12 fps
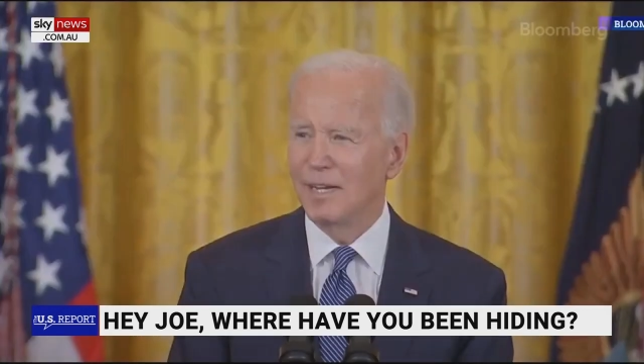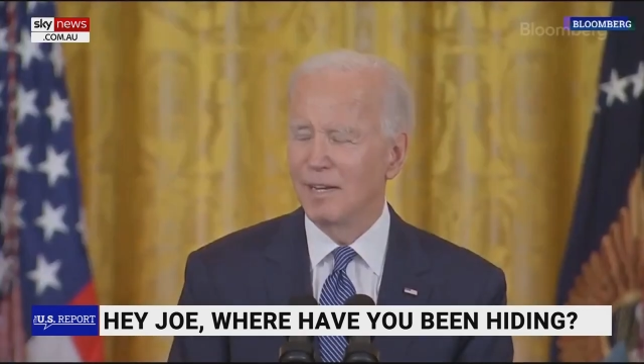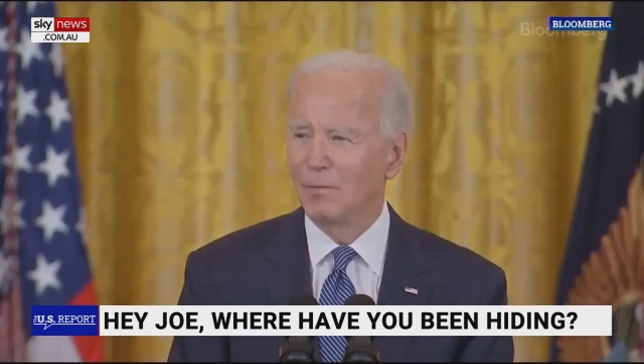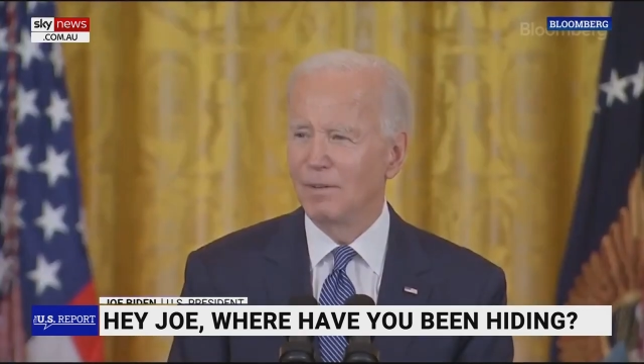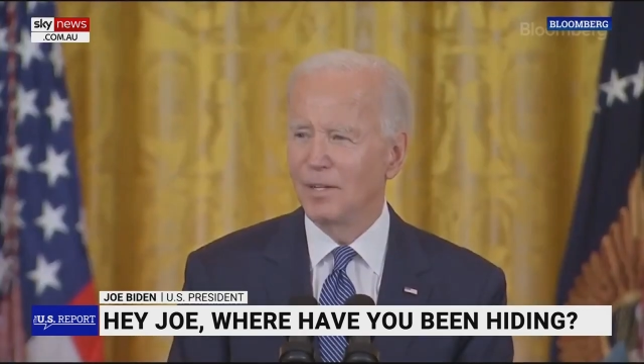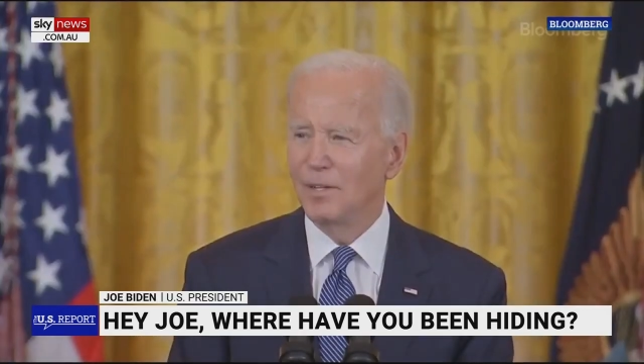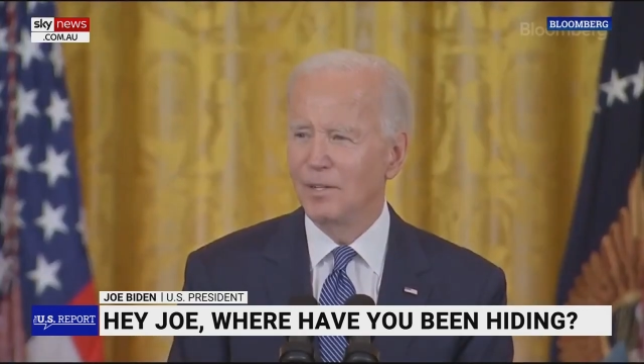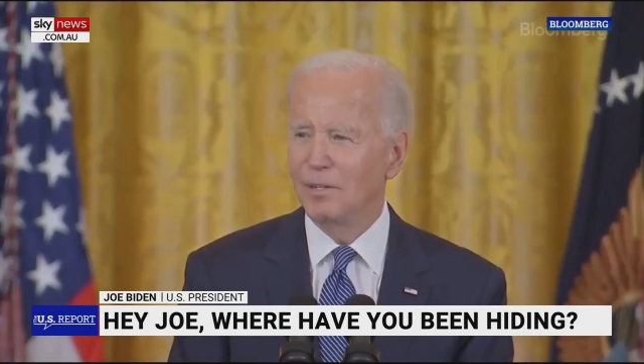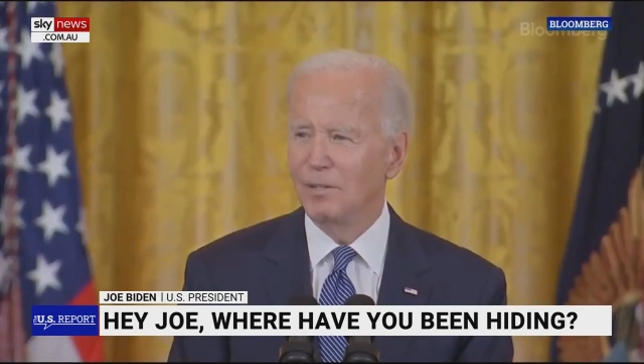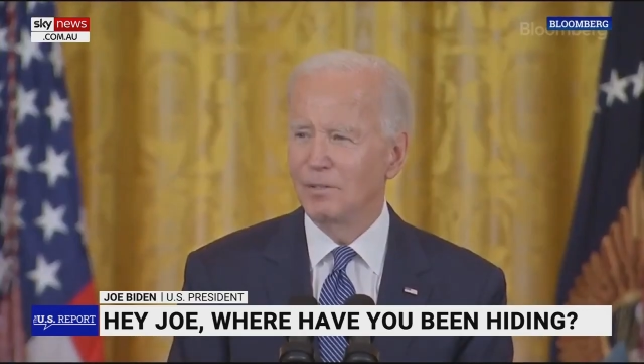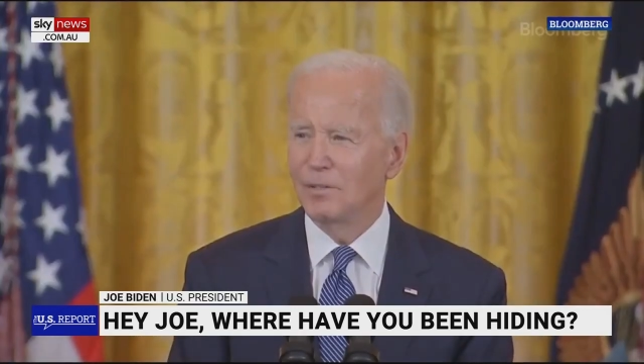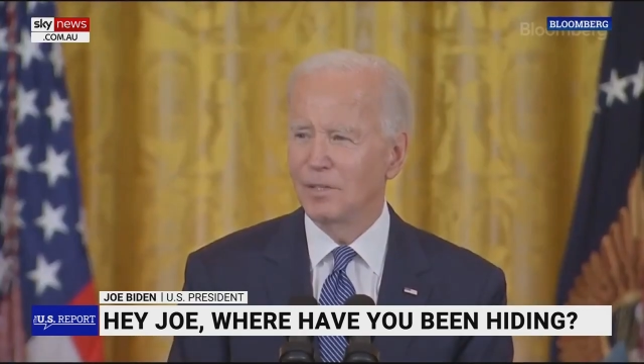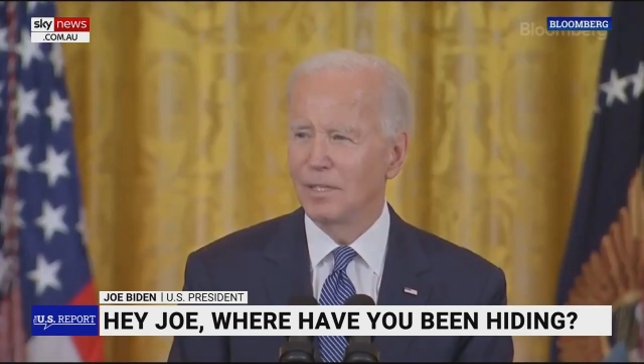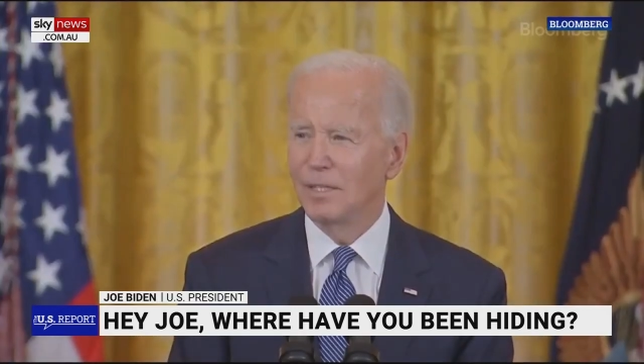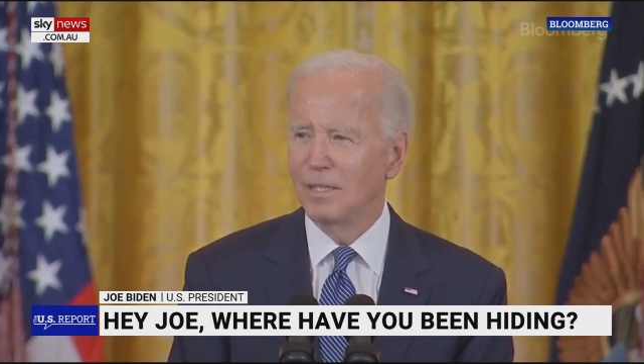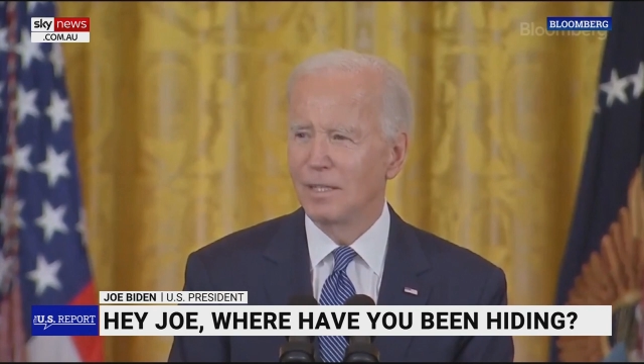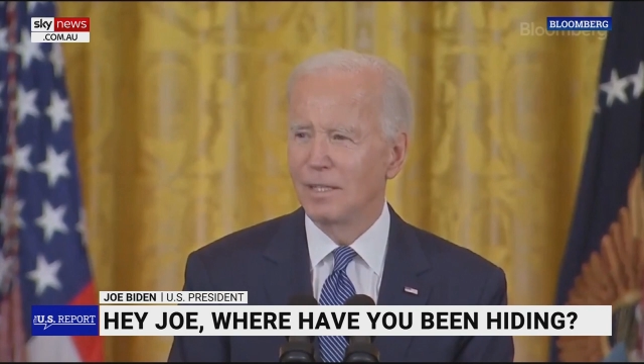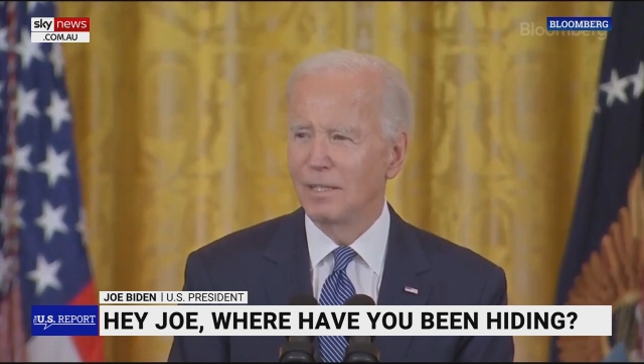We've got
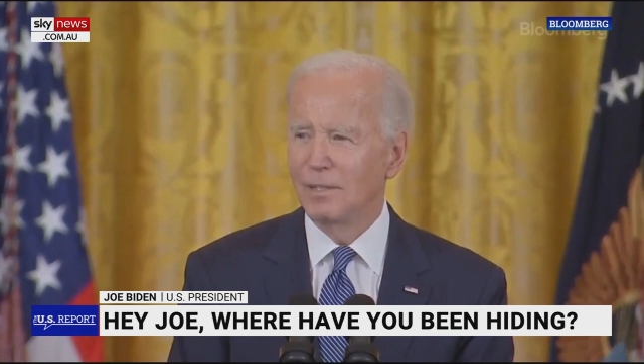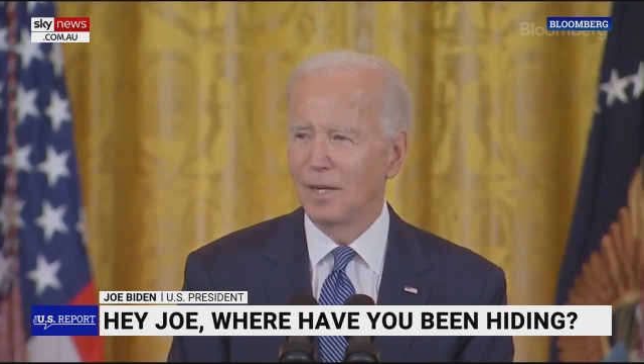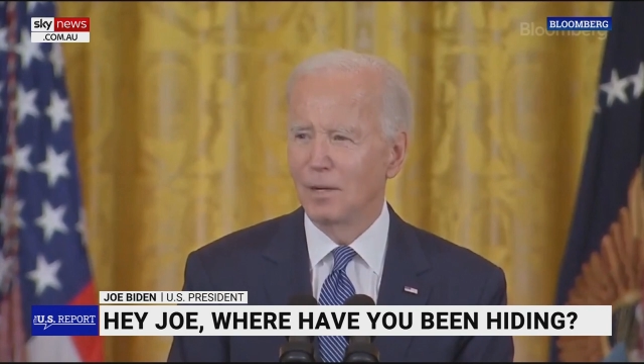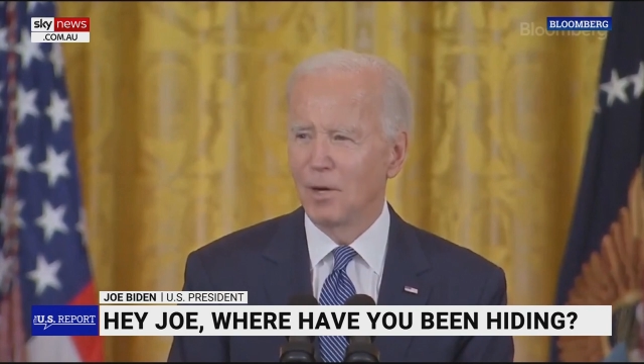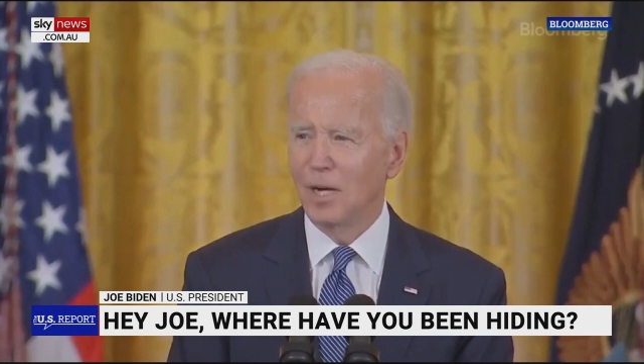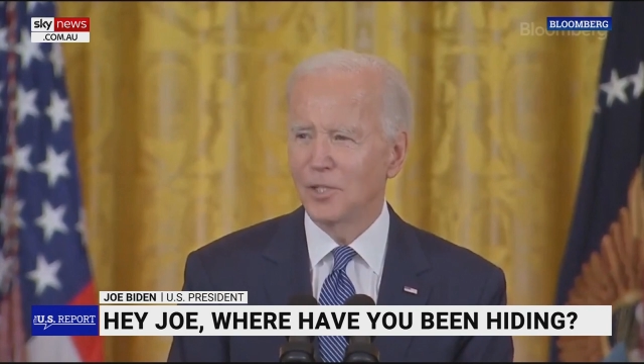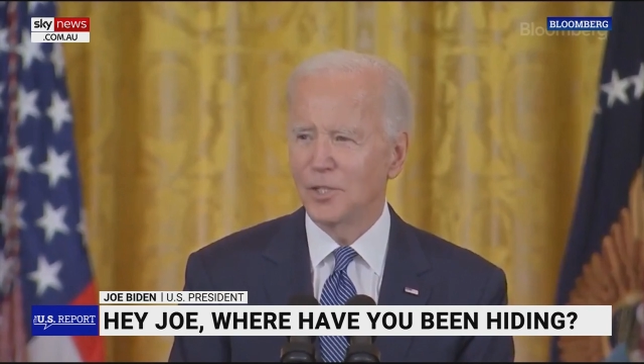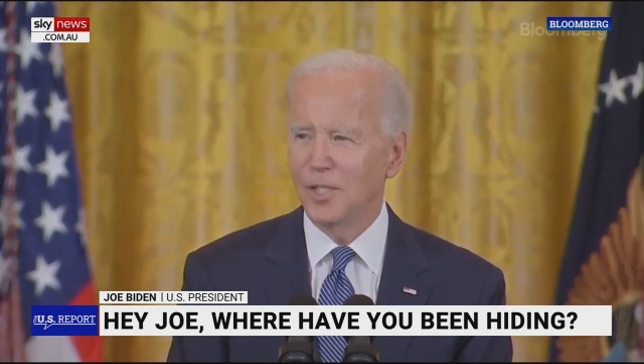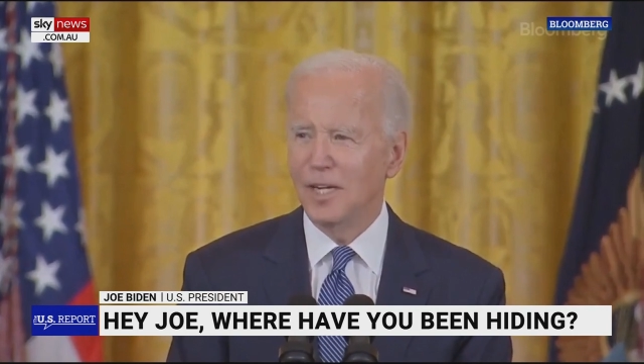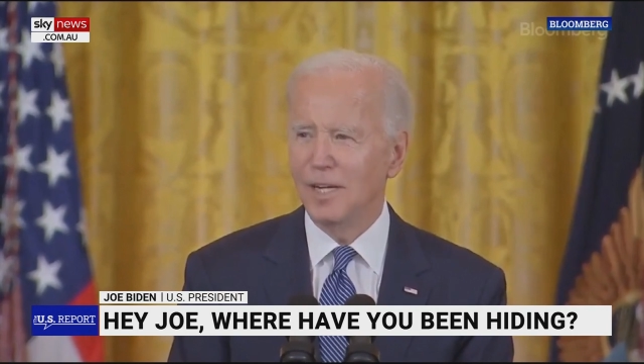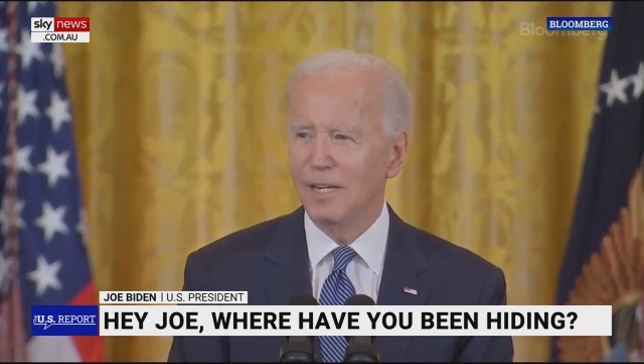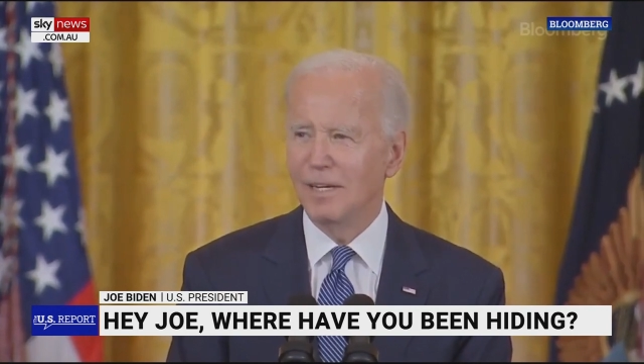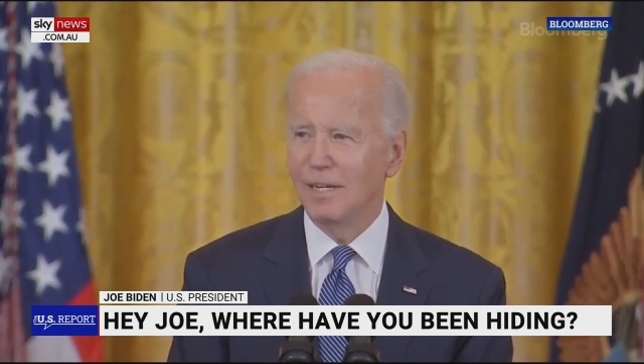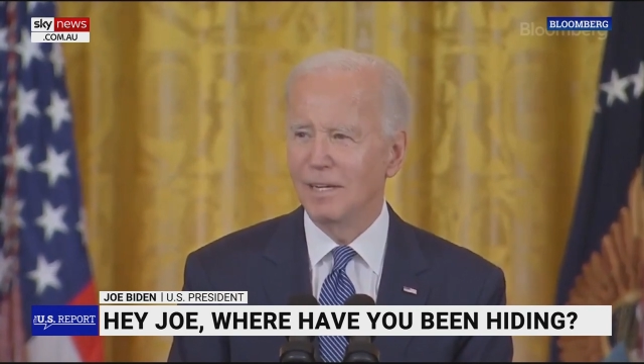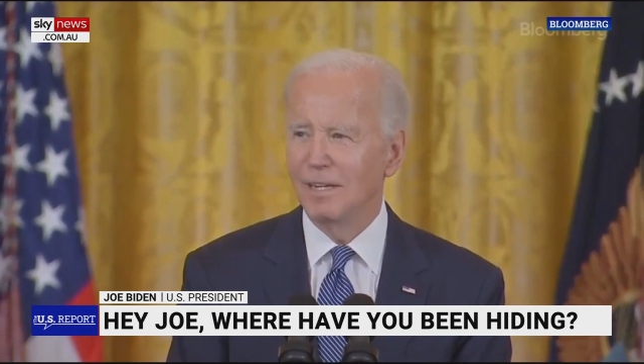news The Rashid,